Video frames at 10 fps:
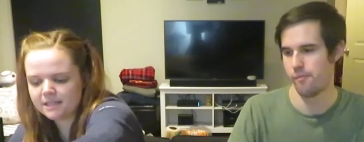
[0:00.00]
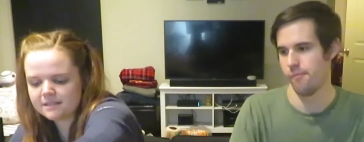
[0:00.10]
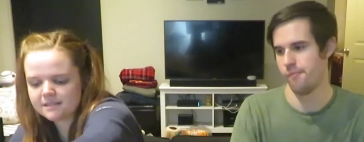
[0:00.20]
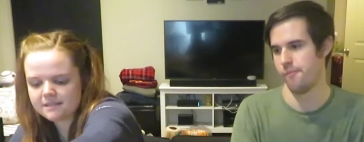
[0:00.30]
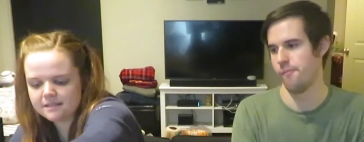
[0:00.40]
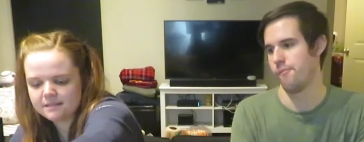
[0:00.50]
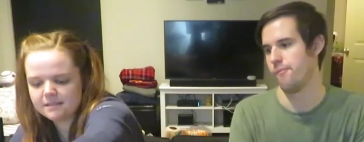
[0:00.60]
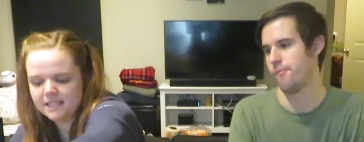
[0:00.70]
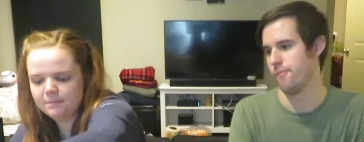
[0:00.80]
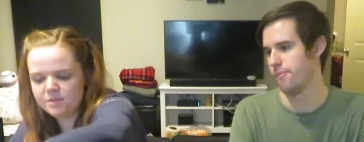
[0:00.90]
Speaker 1: mix
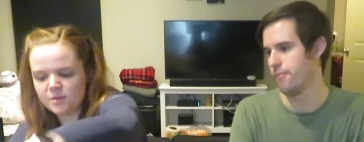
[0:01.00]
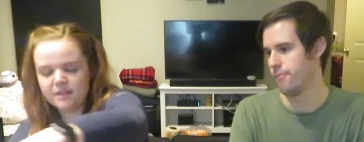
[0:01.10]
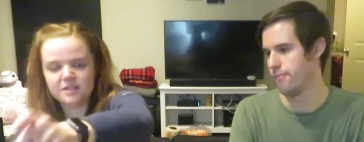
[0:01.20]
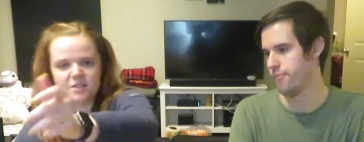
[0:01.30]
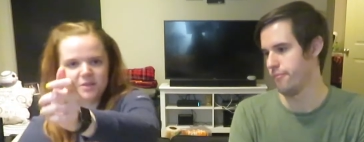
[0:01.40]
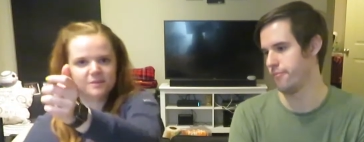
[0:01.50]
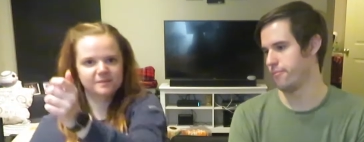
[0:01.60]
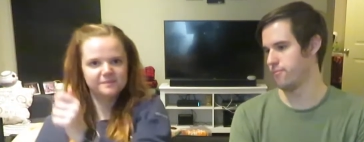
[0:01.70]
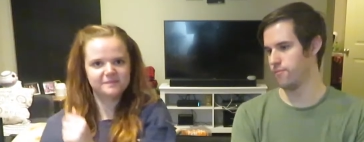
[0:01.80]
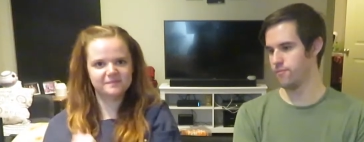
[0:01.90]
in between the two.
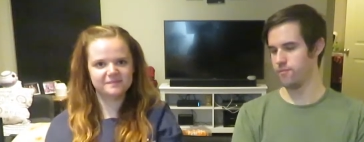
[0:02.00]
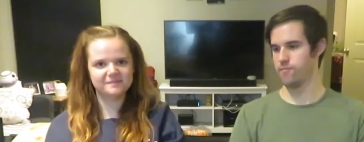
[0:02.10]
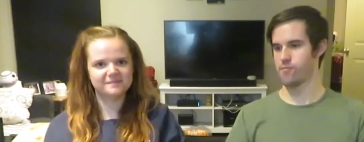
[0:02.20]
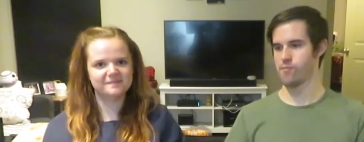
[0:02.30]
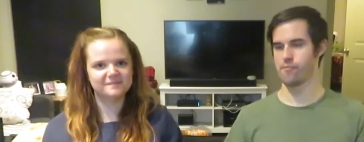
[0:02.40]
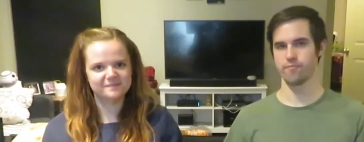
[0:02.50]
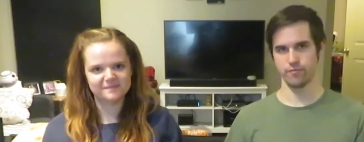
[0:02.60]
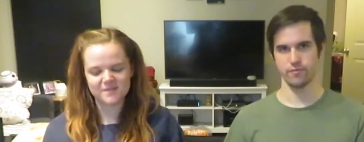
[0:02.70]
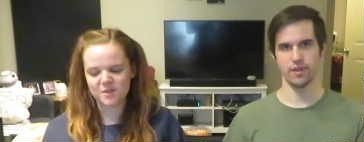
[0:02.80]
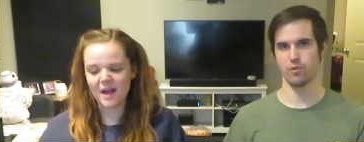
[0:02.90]

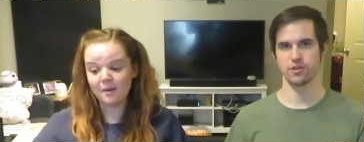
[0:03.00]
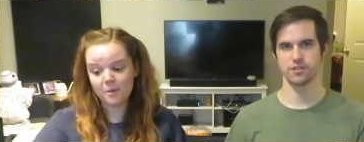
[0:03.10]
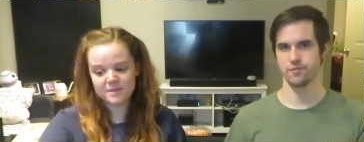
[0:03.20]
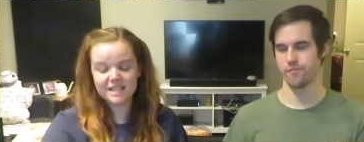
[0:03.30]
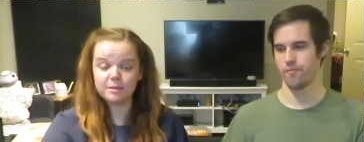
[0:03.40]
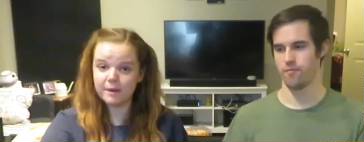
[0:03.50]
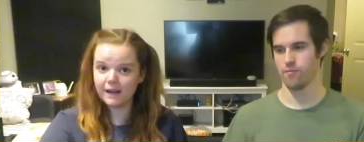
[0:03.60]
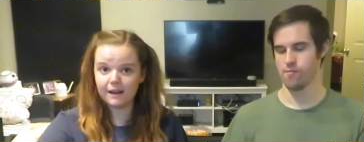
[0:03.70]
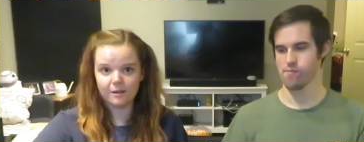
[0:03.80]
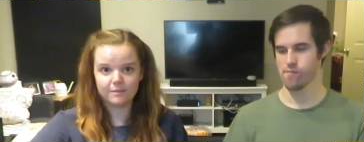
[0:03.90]
So yep. that one was at the
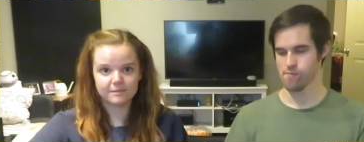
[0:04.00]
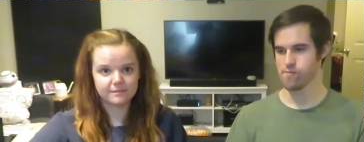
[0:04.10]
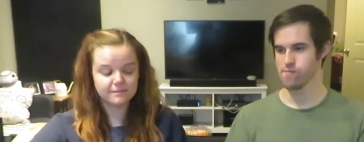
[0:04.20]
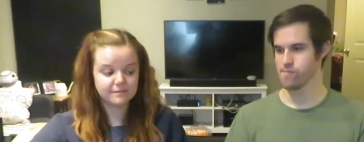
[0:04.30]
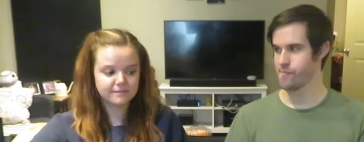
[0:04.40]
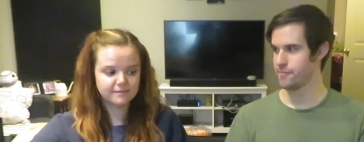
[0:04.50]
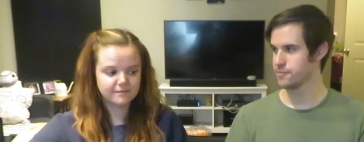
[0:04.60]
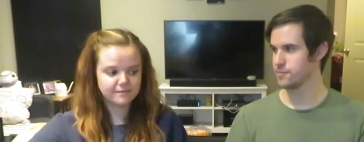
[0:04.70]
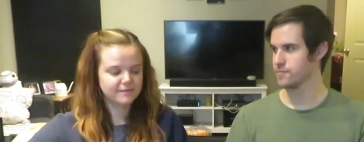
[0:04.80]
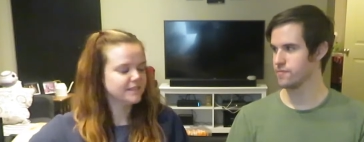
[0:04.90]
bottom.
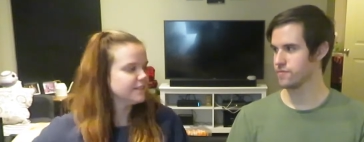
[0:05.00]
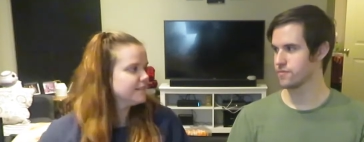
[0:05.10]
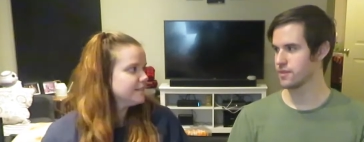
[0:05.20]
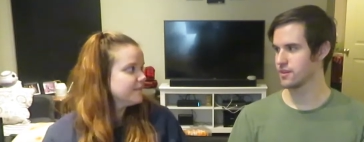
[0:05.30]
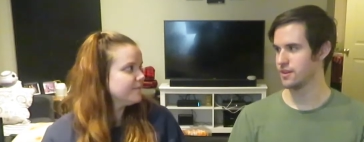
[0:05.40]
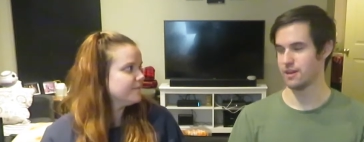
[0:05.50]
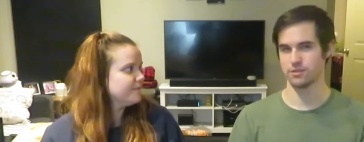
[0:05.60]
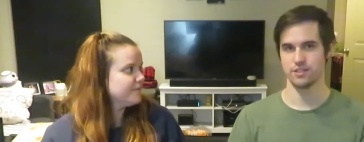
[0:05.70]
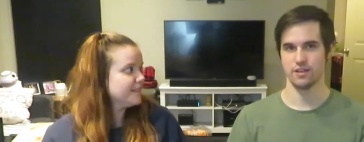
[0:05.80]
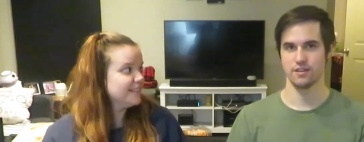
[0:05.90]
Speaker 2: And now
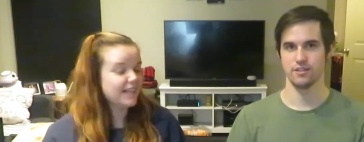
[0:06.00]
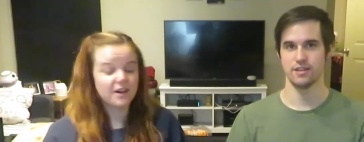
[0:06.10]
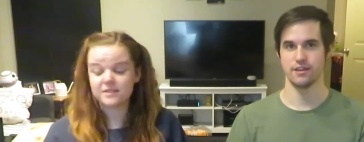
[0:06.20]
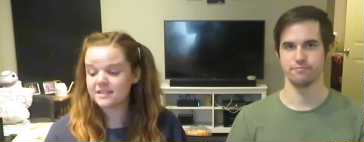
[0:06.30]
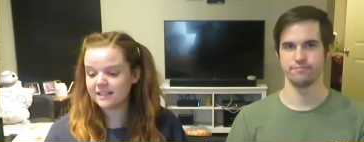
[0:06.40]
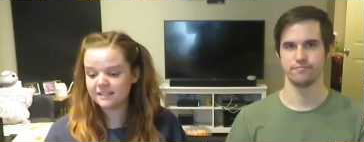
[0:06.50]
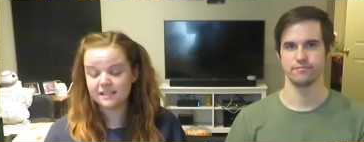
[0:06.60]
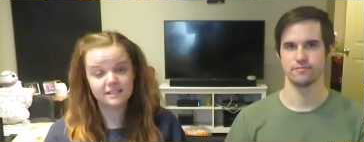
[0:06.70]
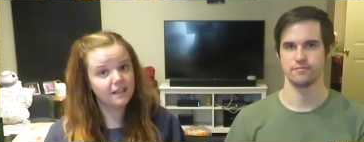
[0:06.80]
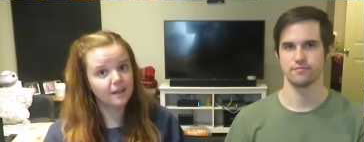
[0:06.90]
it's second and to the top.
Speaker 1: second to
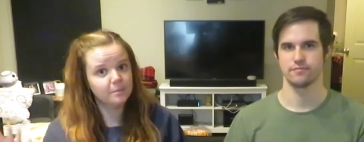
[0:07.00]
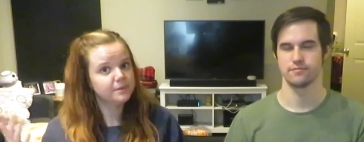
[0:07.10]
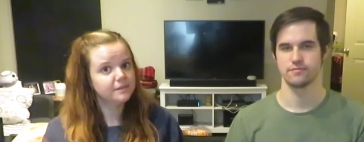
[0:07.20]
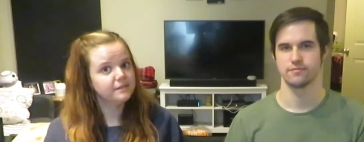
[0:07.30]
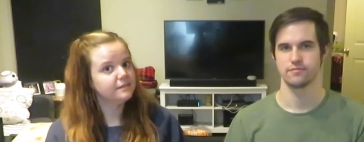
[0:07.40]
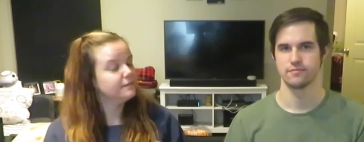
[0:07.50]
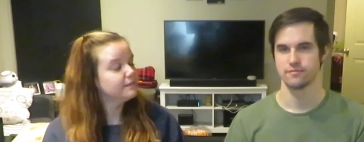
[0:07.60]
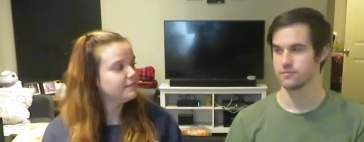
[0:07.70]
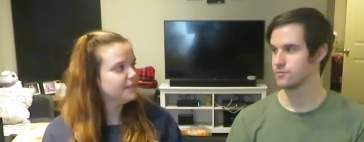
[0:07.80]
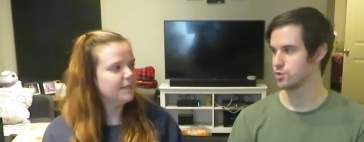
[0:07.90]
the top.
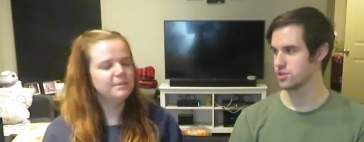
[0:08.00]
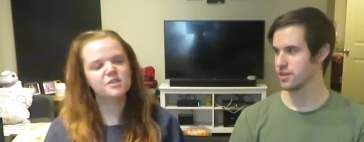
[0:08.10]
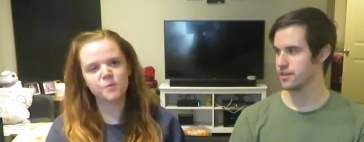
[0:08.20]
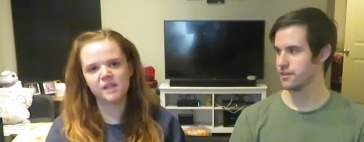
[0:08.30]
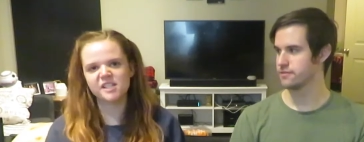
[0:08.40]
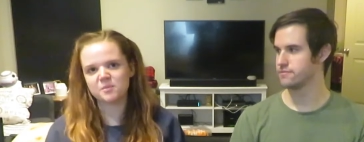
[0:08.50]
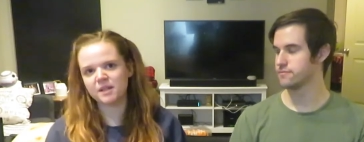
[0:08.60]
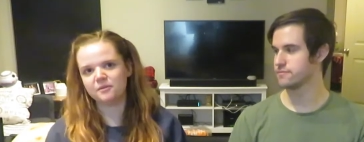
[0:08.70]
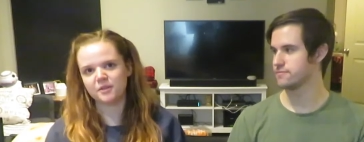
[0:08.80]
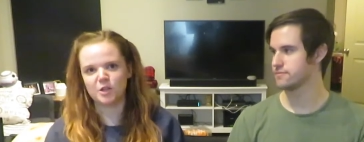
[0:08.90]
And Mitch wanted to put
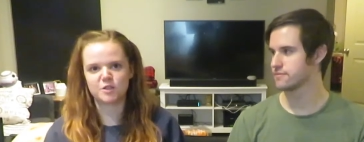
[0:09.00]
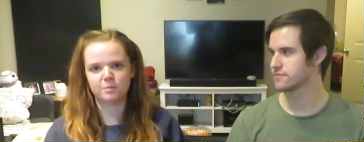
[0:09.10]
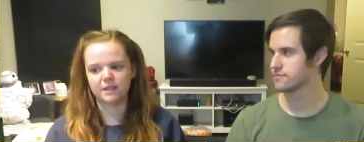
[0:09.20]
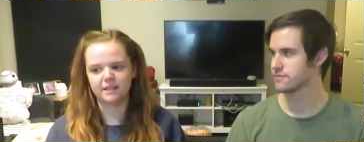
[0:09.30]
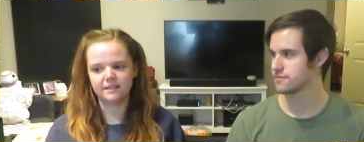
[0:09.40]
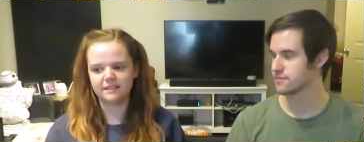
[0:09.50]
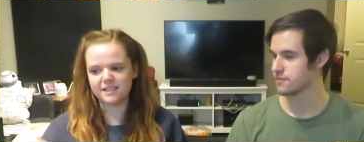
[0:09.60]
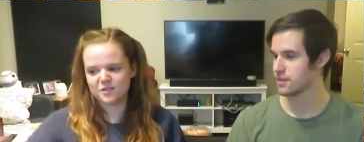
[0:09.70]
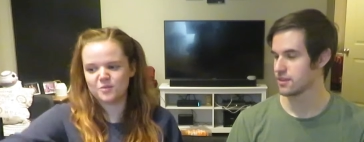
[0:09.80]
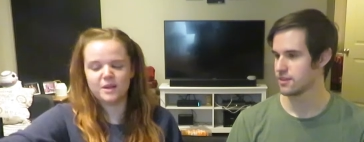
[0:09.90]
it first, but
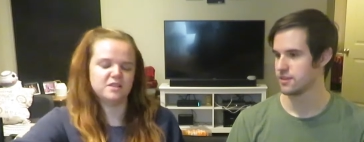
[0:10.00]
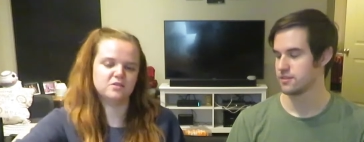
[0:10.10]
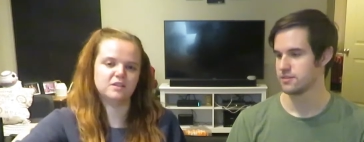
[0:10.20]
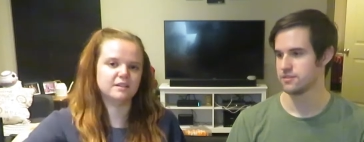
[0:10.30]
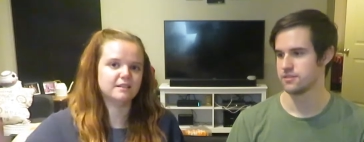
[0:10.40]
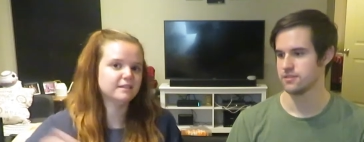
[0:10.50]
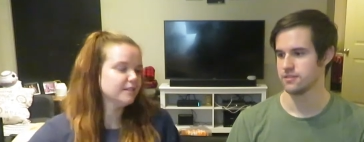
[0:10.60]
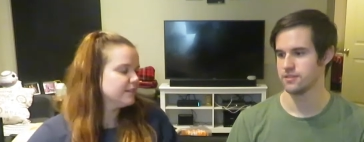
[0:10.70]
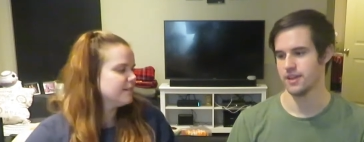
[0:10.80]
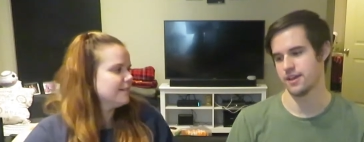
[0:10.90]
this was way too good.
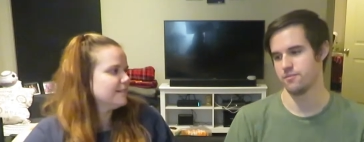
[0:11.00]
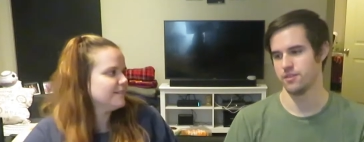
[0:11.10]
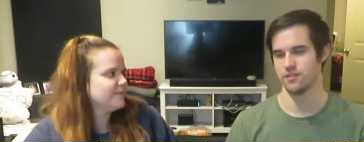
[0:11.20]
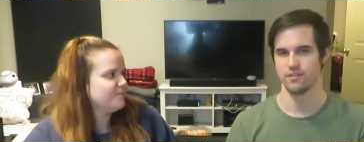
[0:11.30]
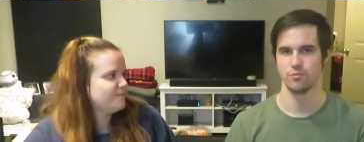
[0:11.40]
Speaker 2: Yeah, I mean,